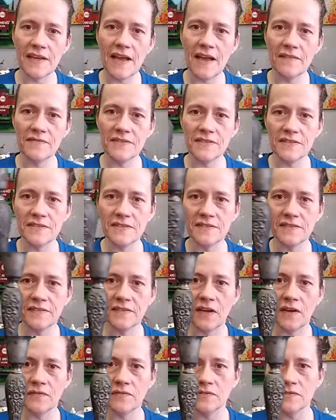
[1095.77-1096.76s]
have to
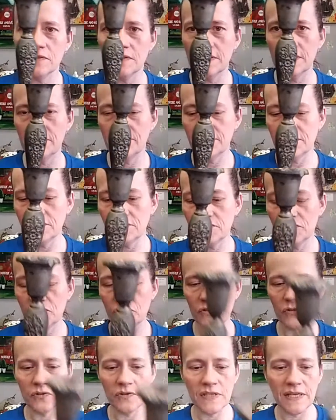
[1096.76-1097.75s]
discover if it's
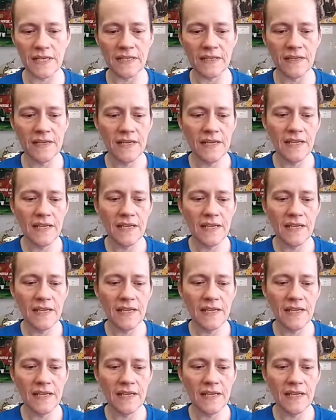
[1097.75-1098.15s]
sterling.